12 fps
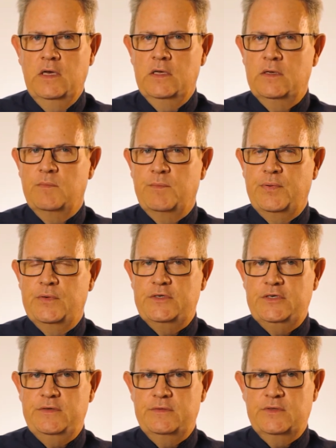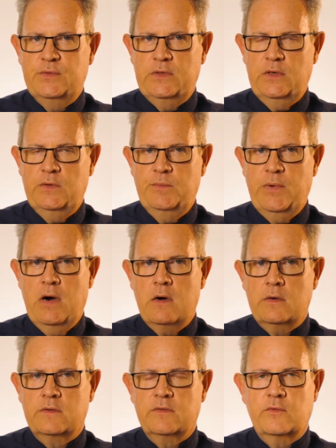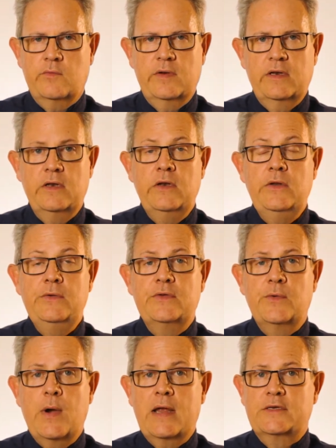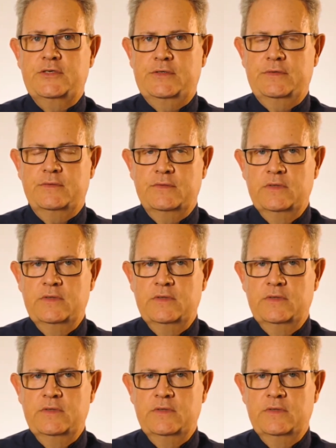to push you to a new path or in a new direction,